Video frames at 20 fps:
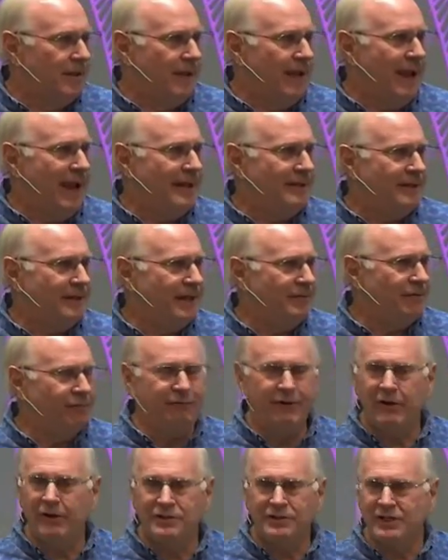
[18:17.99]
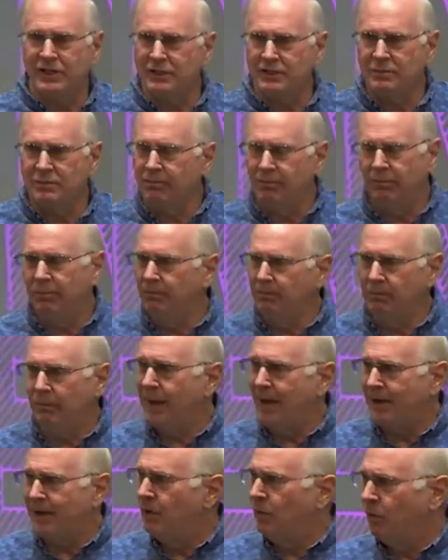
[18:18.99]
And the Pharisees,
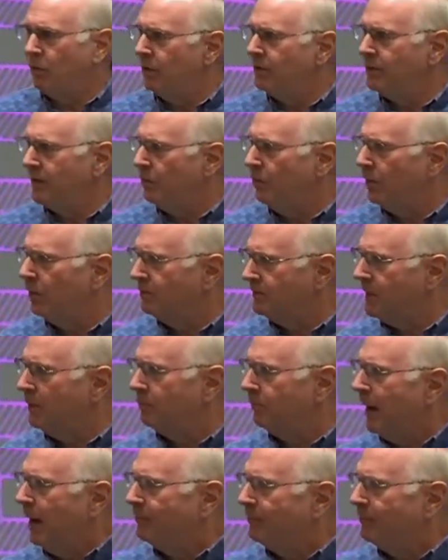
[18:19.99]
I don't know where they were, but they popped